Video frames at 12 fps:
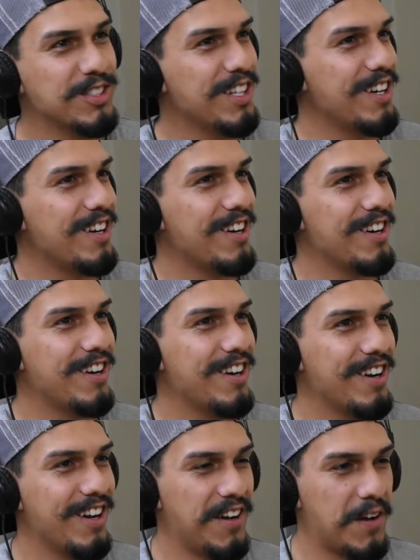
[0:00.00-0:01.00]
there,
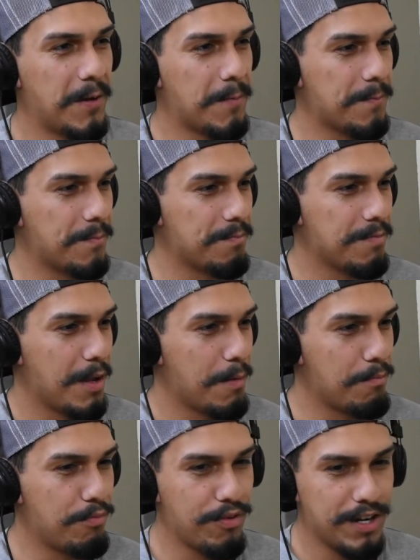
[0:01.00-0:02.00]

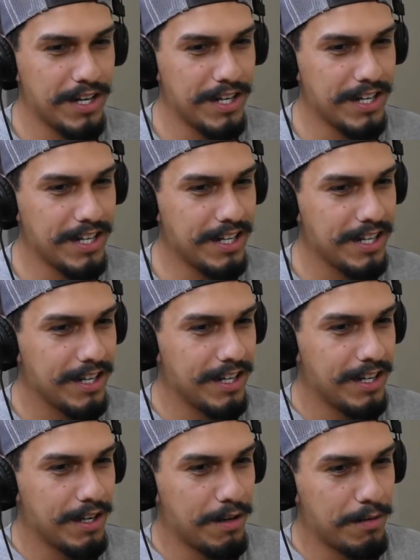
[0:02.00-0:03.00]

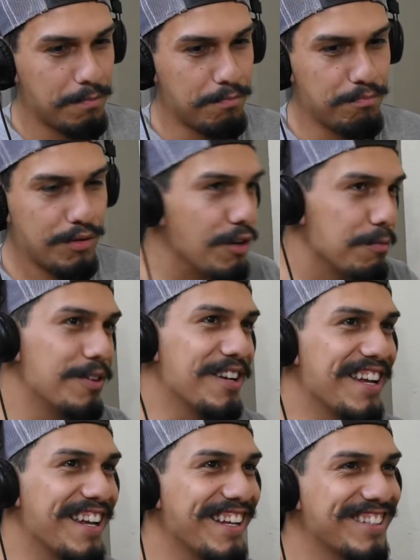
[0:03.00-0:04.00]

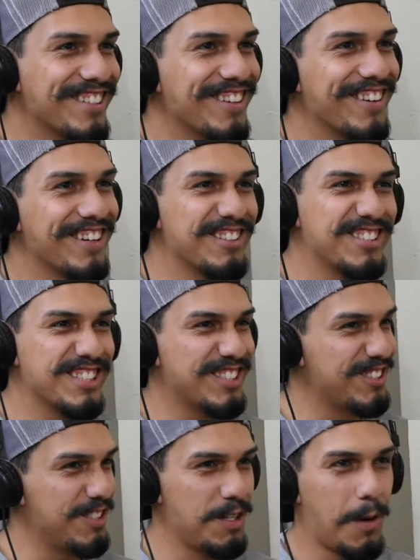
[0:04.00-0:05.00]
pre-puberty, so it was
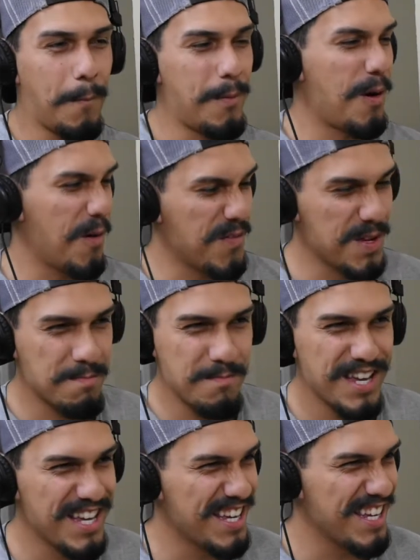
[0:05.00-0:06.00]
just perfect
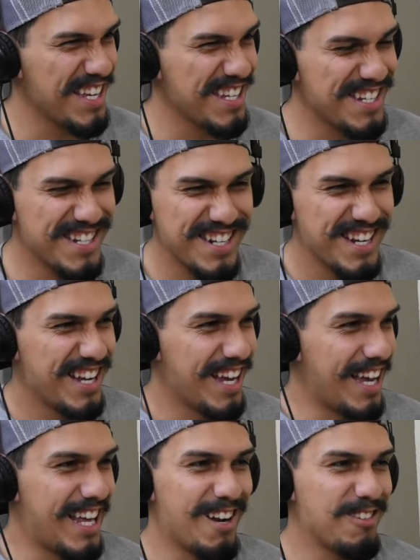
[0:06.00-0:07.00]
pitch,
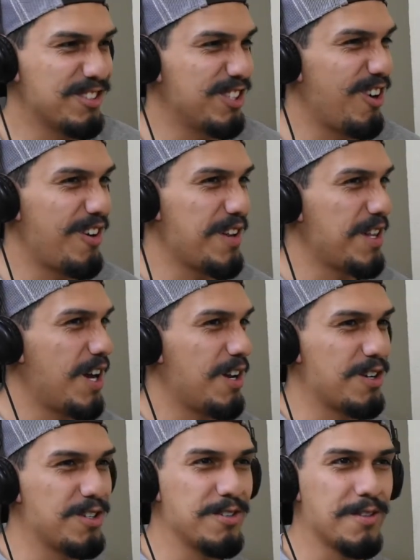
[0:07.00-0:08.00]
and I was learning how
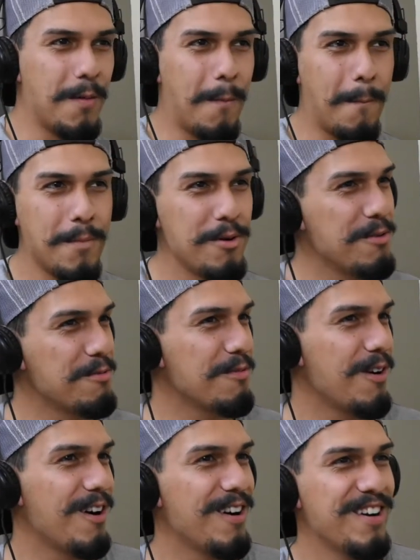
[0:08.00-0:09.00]
to do the
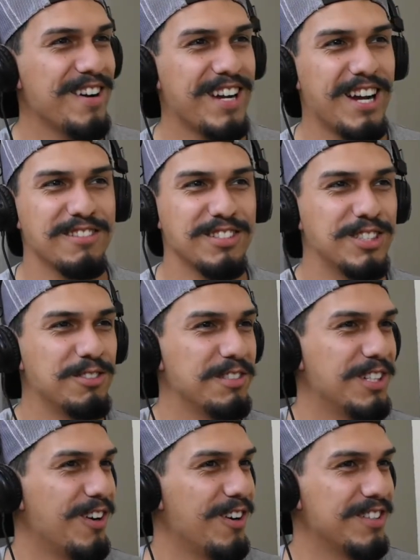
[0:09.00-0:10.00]
moonwalk. I was
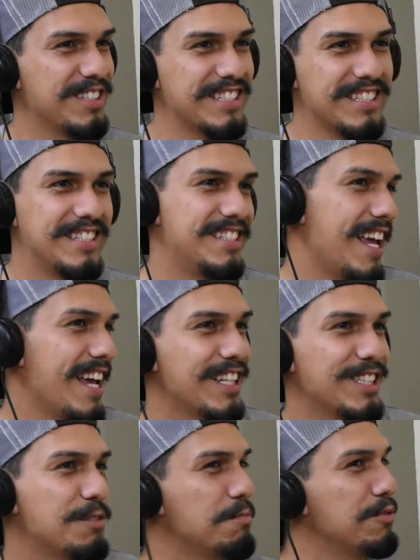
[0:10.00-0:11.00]
doing all these
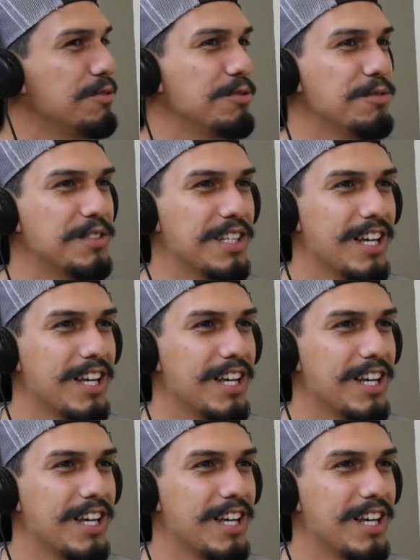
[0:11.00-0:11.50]
dance moves.